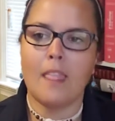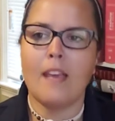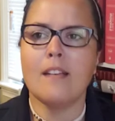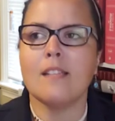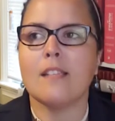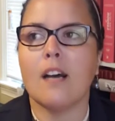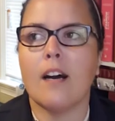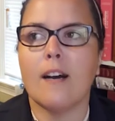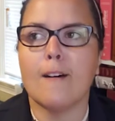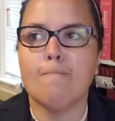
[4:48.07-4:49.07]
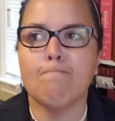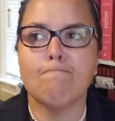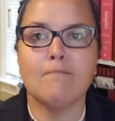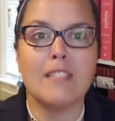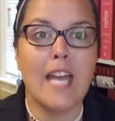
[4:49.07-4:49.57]
His um,
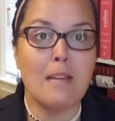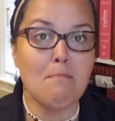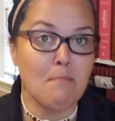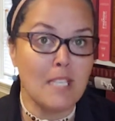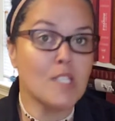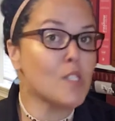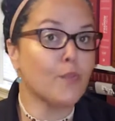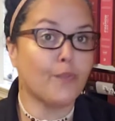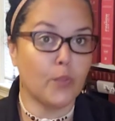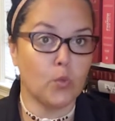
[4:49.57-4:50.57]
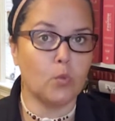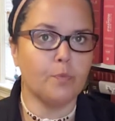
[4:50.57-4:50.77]
name means fool.